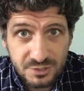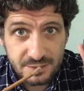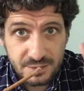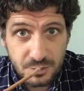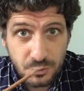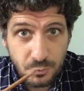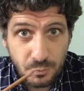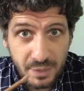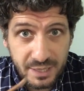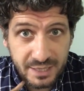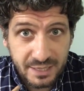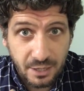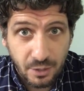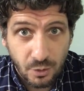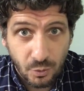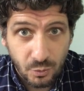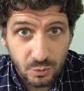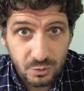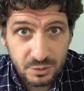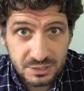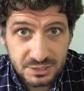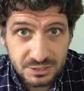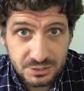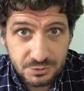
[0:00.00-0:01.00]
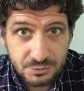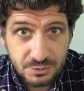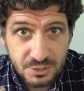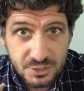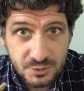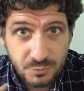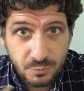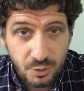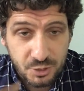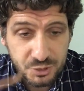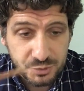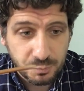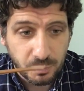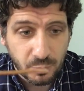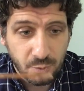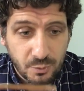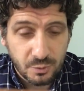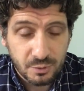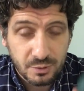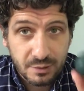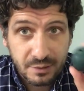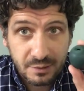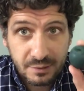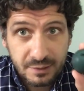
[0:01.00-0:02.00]
You make a hole into the squash
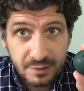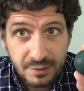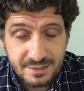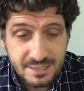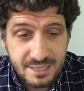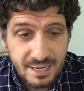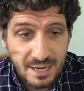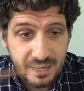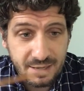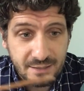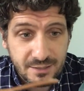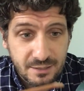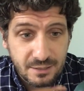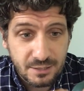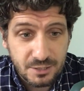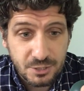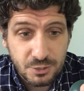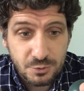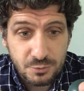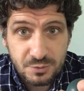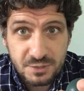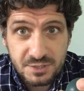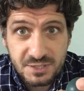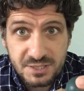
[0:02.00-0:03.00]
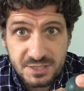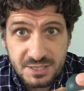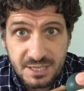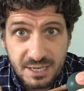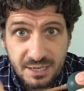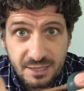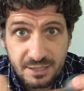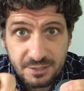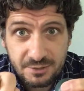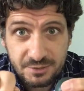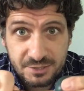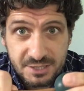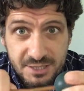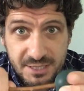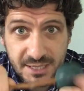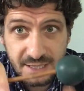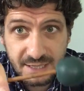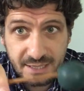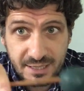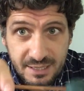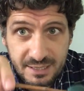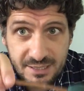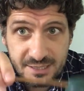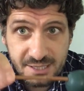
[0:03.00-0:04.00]
ball, then you stick your stick
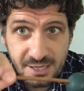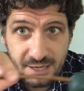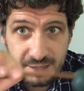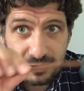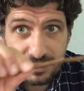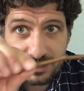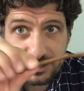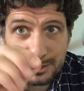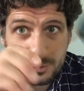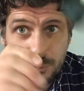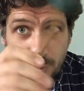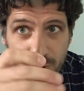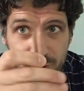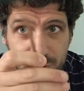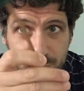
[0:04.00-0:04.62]
inside the squash